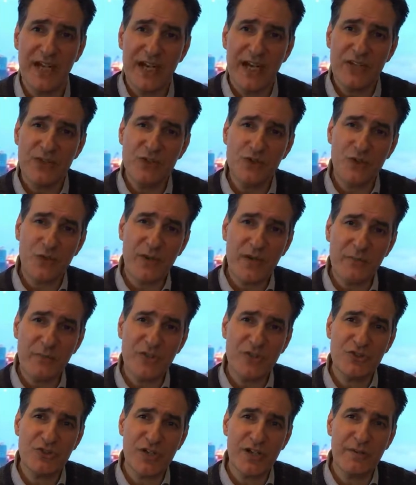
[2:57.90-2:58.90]
and join with
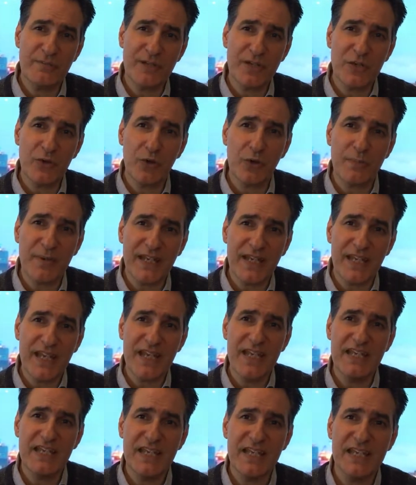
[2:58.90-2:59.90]
Jeremy Corbyn
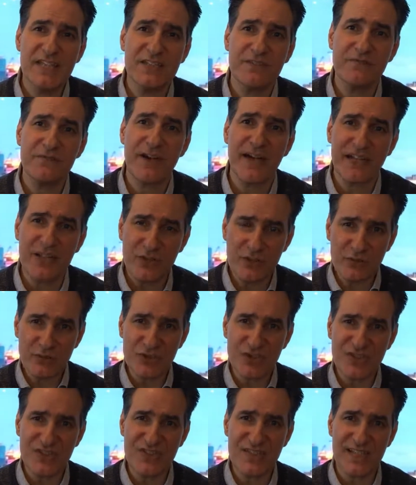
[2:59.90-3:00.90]
in his fight, not
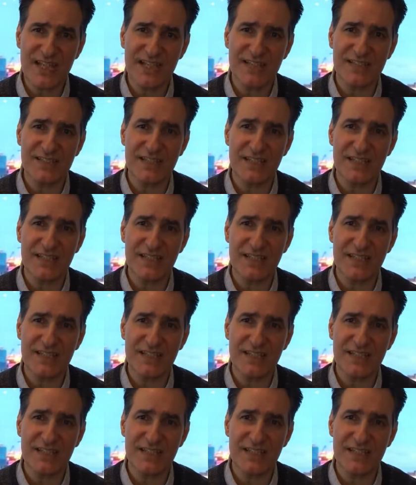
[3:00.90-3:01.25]
just against the